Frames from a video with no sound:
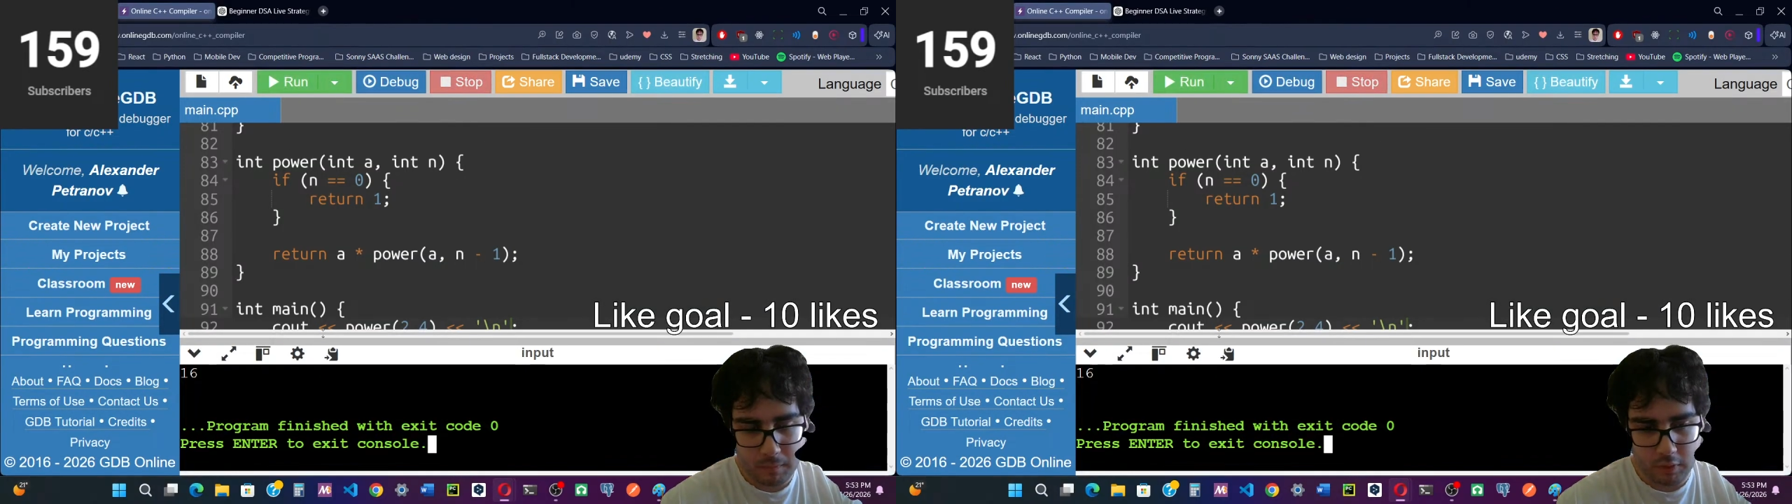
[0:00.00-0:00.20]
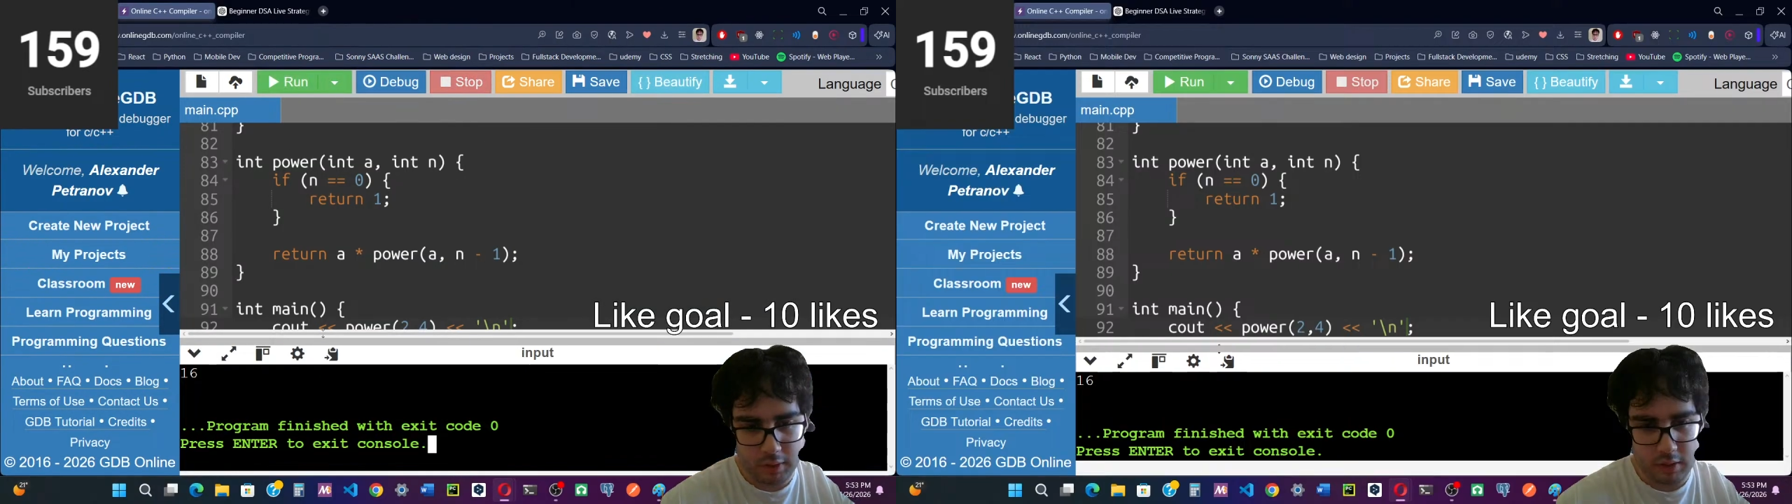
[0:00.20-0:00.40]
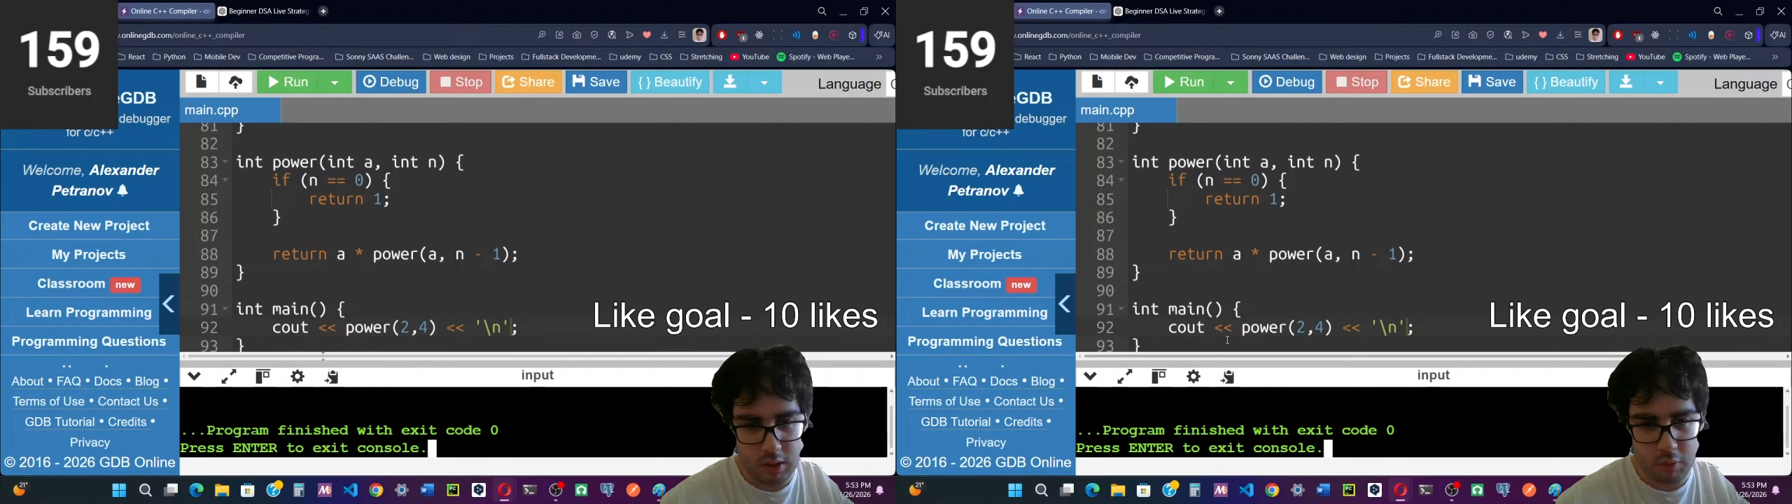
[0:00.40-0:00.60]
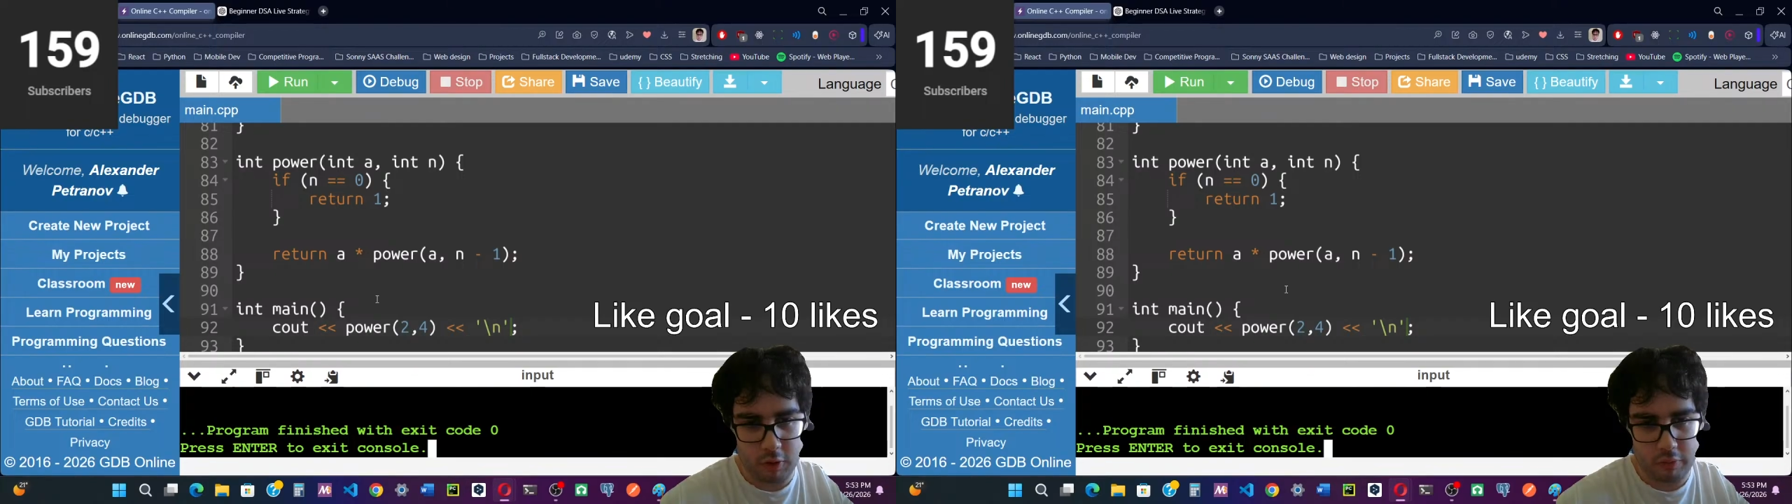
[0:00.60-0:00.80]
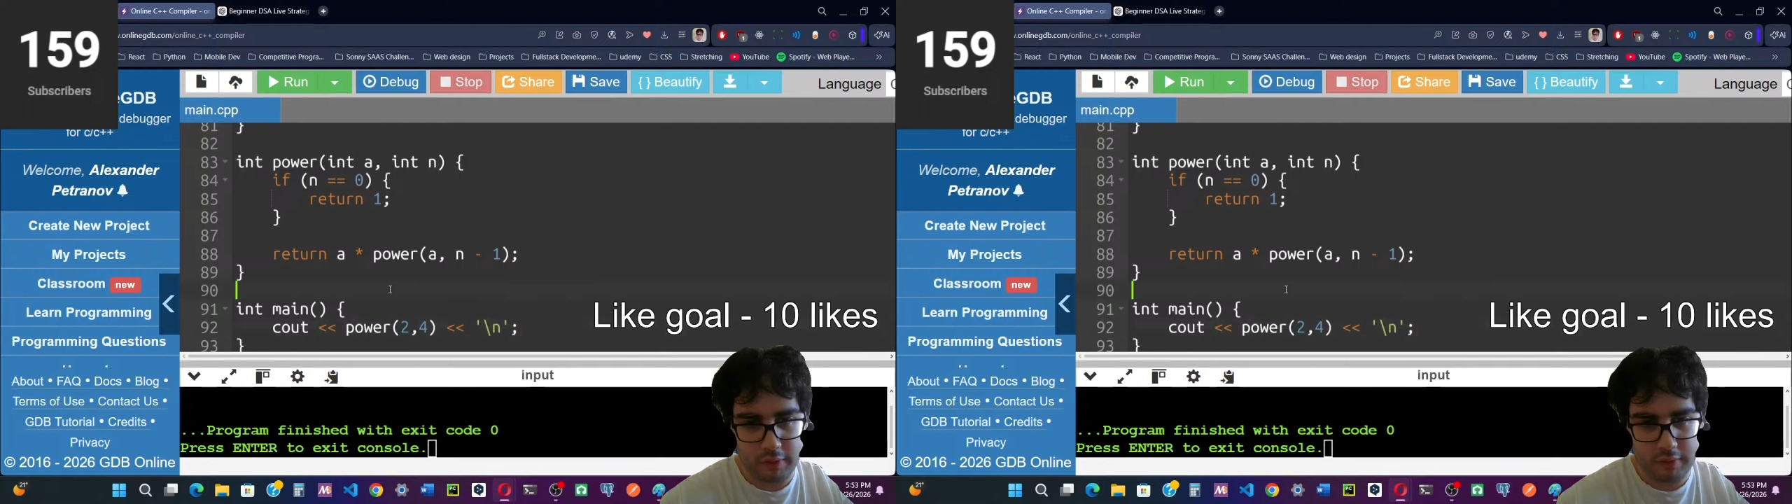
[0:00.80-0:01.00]
okay, there we
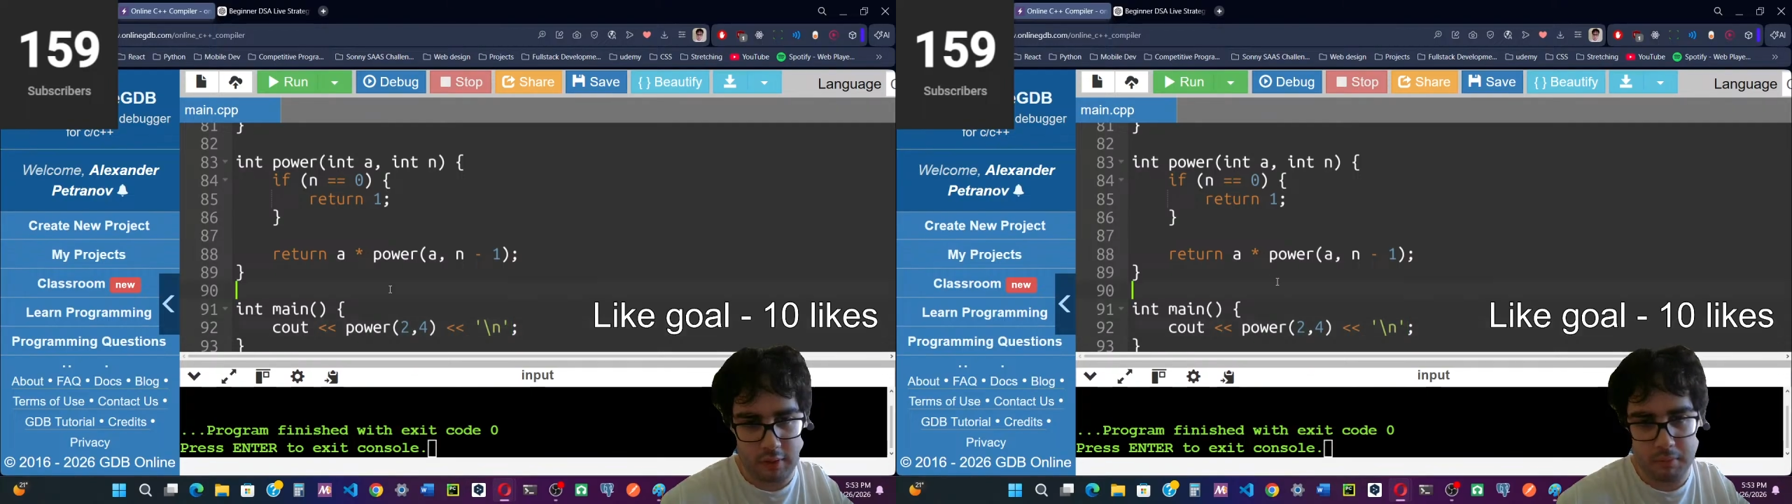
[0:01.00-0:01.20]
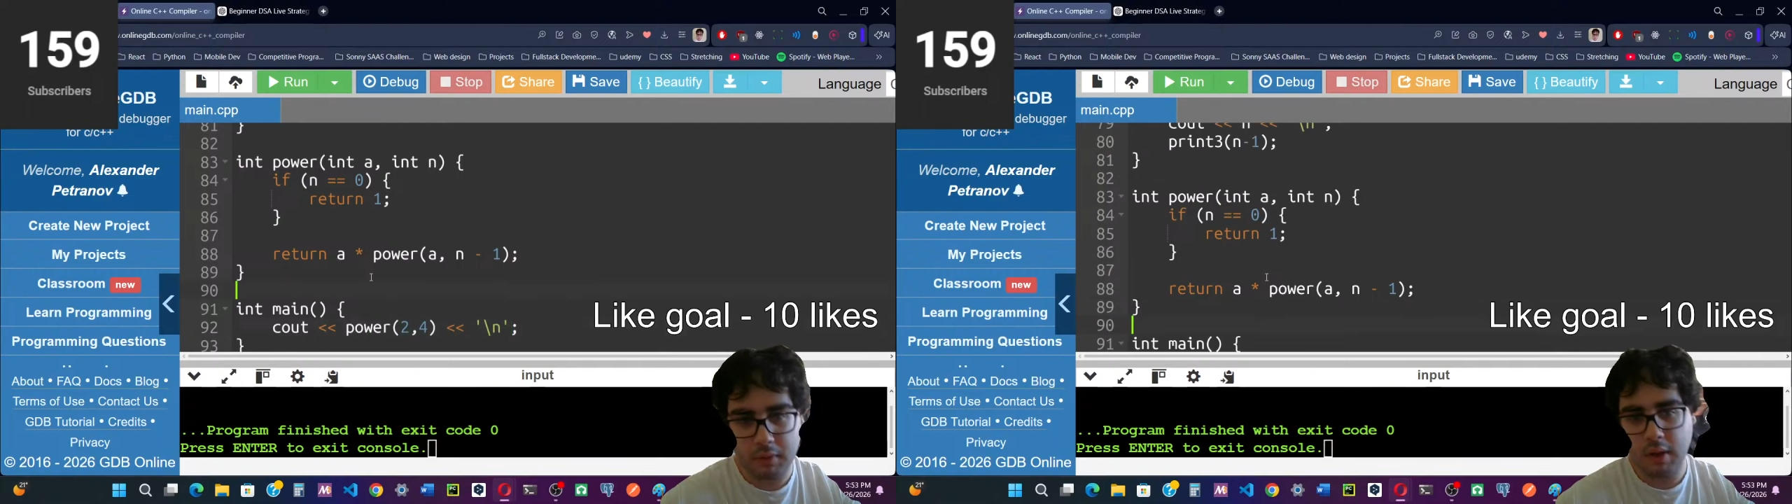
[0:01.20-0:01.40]
go, 16.